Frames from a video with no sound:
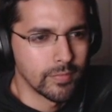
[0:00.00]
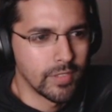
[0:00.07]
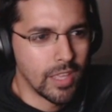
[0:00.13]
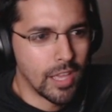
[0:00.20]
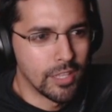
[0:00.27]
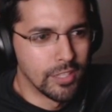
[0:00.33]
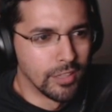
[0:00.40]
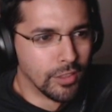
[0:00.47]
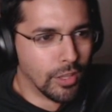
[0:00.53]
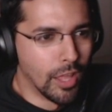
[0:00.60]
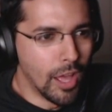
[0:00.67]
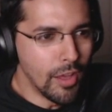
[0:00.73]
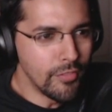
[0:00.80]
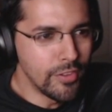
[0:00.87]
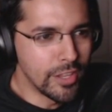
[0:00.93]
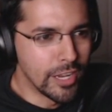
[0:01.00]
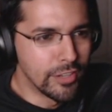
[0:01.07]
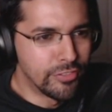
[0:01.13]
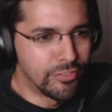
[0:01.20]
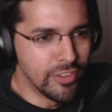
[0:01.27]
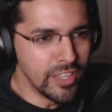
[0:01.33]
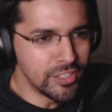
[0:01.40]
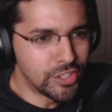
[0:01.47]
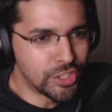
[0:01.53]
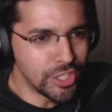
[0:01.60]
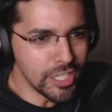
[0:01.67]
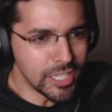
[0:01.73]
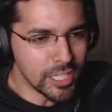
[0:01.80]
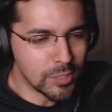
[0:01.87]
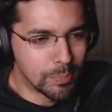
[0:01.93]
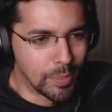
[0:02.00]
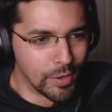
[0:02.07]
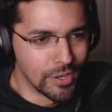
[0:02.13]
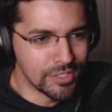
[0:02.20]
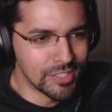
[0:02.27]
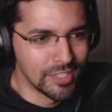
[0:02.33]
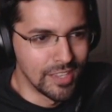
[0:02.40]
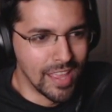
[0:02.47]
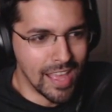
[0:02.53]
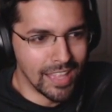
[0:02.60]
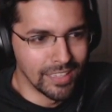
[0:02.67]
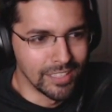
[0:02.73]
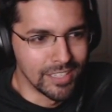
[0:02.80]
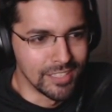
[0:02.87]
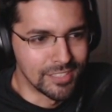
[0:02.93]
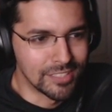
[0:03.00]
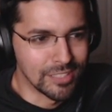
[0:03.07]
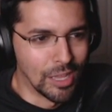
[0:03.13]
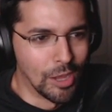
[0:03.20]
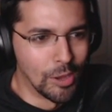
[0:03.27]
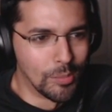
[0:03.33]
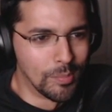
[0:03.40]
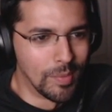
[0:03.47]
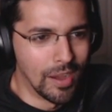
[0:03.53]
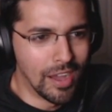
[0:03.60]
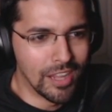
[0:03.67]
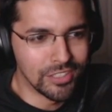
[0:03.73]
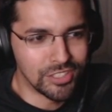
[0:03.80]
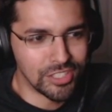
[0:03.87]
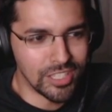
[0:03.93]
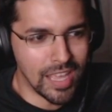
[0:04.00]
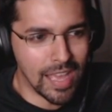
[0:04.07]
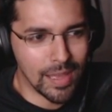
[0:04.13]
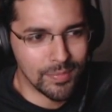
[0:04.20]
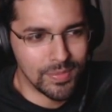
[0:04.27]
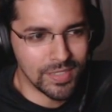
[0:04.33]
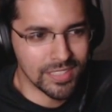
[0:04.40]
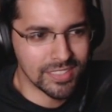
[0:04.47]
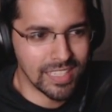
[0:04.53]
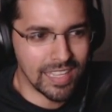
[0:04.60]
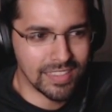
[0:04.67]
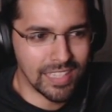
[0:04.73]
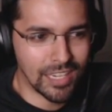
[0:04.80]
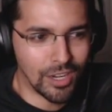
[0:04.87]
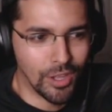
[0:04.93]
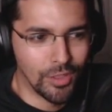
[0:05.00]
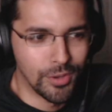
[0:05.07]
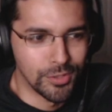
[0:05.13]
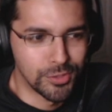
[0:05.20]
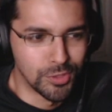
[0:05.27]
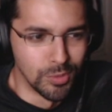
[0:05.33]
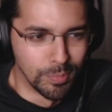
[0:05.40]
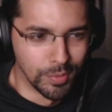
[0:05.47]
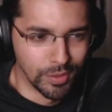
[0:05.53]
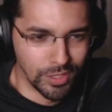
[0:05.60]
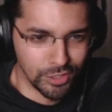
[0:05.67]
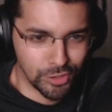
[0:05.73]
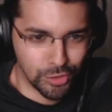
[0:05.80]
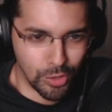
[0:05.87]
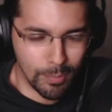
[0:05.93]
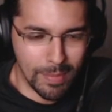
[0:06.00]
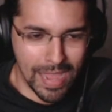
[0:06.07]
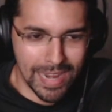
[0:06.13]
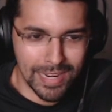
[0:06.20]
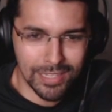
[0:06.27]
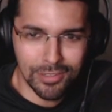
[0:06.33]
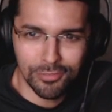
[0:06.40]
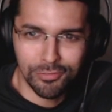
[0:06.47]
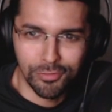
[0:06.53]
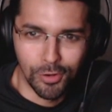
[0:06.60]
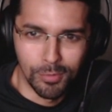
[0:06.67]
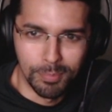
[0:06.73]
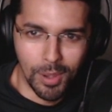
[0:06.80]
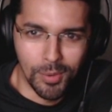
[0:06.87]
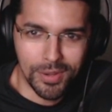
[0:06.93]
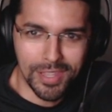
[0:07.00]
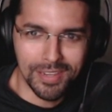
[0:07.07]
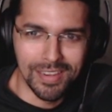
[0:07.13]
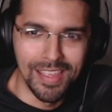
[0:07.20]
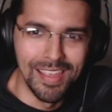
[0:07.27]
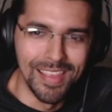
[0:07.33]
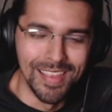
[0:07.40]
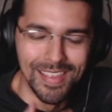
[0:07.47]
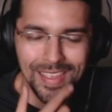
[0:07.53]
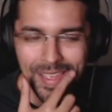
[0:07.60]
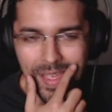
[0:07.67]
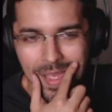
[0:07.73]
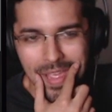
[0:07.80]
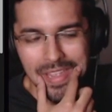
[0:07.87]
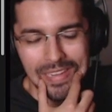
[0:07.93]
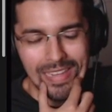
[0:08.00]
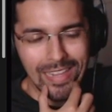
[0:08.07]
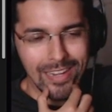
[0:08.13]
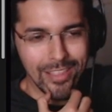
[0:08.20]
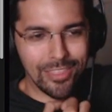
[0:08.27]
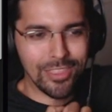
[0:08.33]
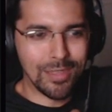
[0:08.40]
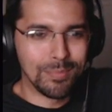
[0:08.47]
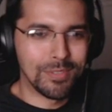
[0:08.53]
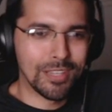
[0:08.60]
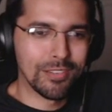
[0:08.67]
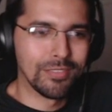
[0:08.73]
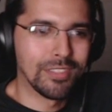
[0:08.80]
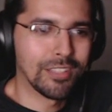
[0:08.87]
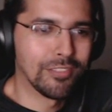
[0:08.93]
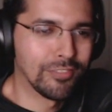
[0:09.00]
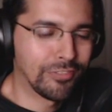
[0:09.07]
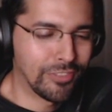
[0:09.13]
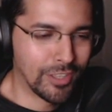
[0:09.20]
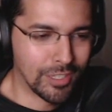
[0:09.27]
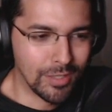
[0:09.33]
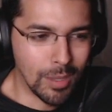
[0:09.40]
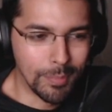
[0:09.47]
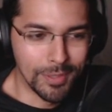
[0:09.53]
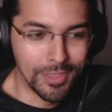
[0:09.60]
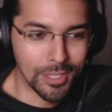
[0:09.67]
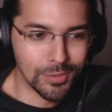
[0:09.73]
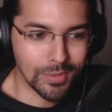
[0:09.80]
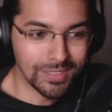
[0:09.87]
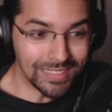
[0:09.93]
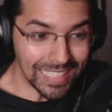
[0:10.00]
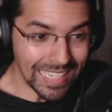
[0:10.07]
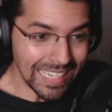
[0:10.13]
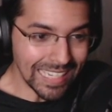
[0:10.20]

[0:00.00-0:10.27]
Yeah, I love it. It fits Shiki's personality so much. Yeah, because that other super like dramatic, foreboding kind of theme didn't fit. No, but this one.